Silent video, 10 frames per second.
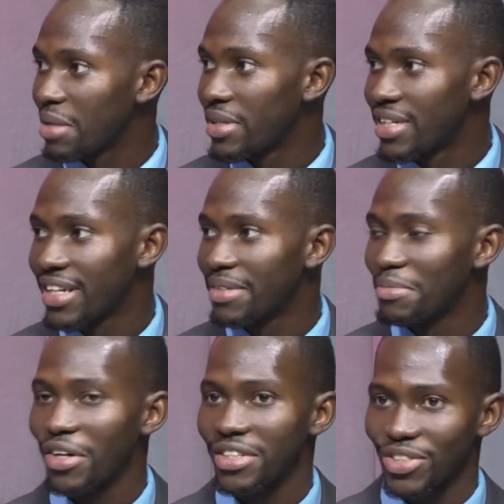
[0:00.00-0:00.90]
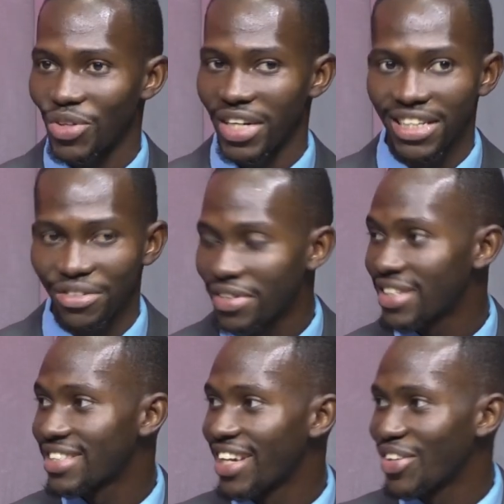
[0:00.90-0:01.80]
I mean, and because, you know, I have
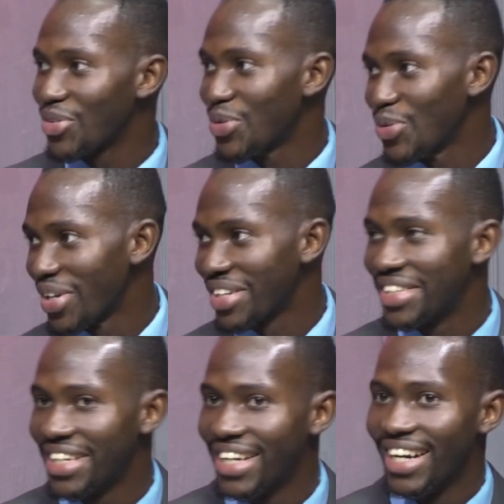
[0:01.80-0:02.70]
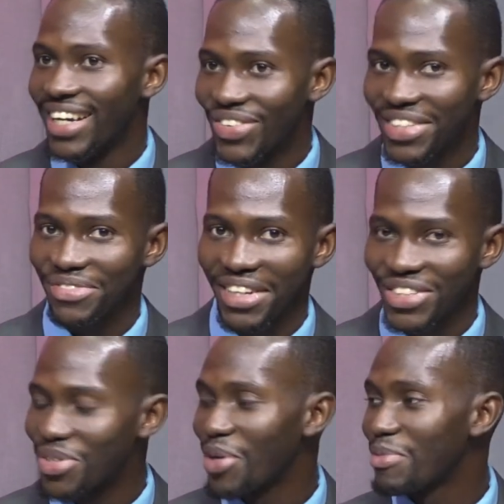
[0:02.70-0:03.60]
friends like you and other
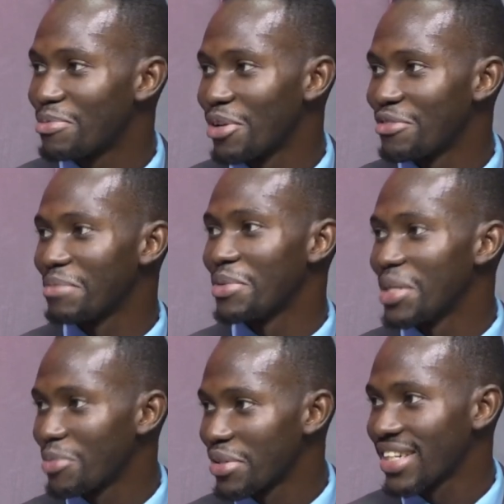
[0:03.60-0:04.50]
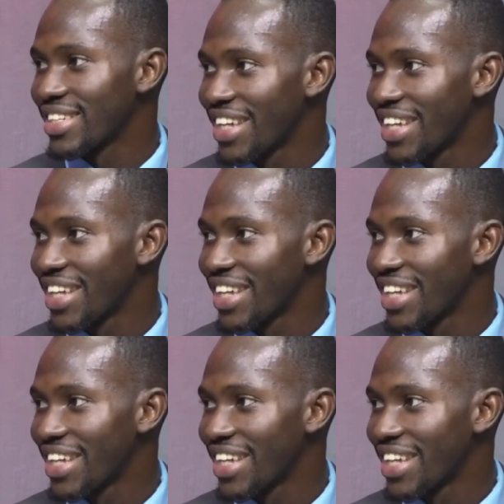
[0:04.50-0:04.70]
friends who are always bluffing me with the political